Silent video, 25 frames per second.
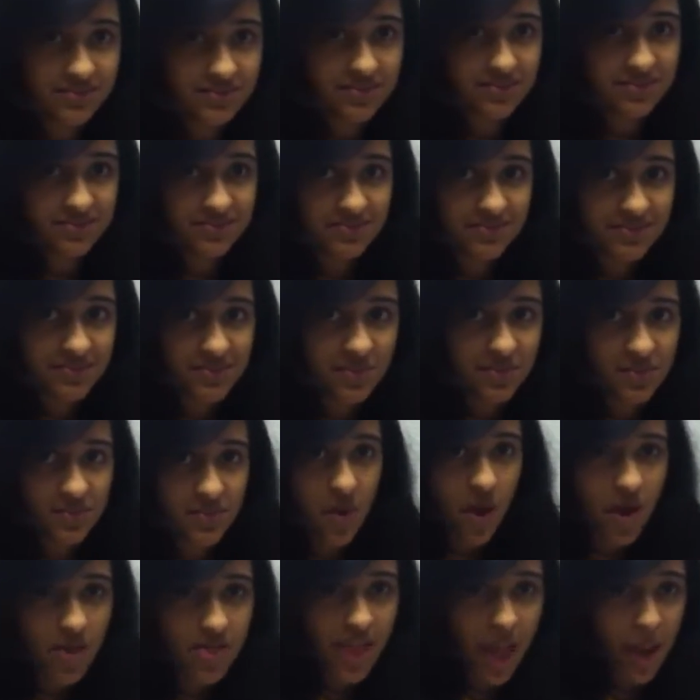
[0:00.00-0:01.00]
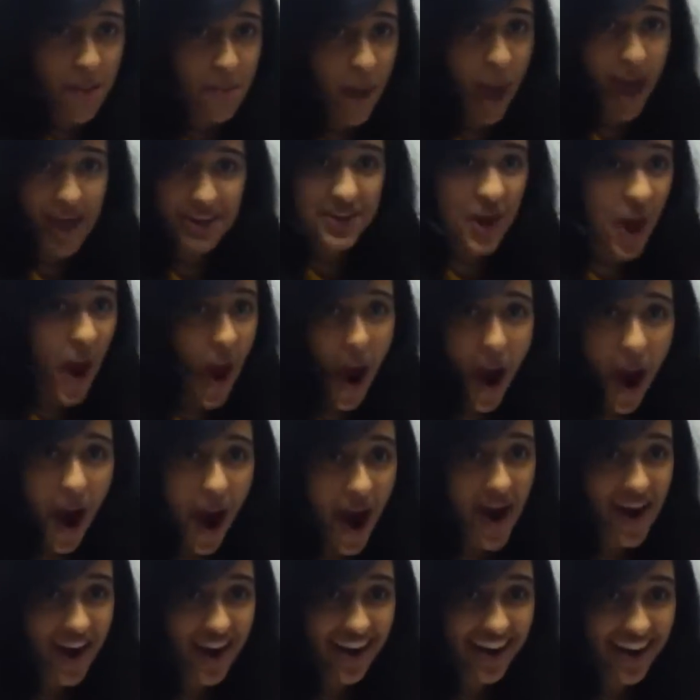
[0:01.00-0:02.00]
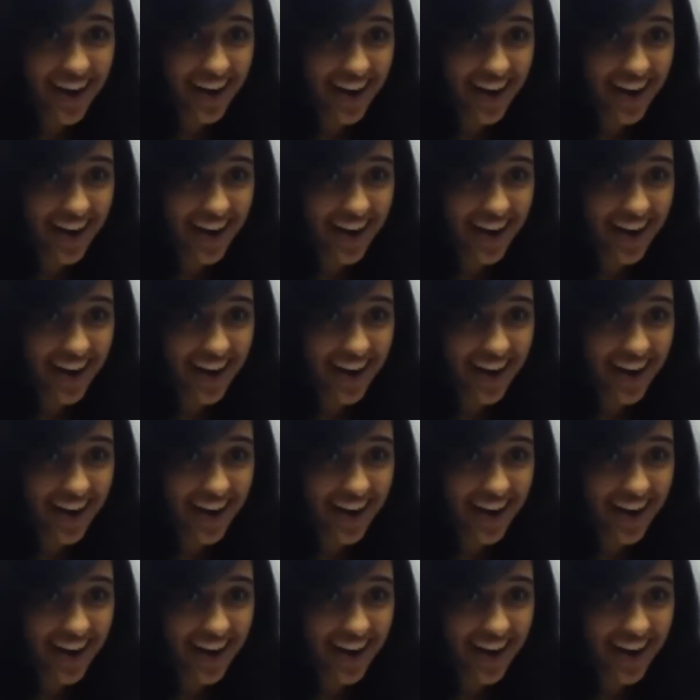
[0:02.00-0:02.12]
What does that matter?